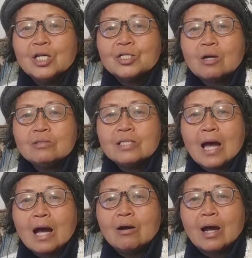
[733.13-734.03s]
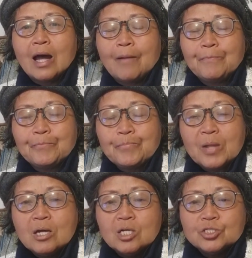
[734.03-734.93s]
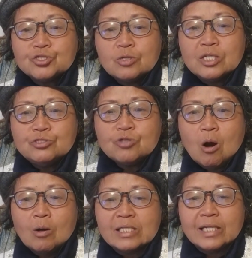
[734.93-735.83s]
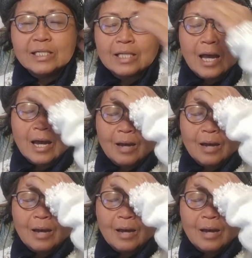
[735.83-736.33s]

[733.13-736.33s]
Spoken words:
So now showing you all these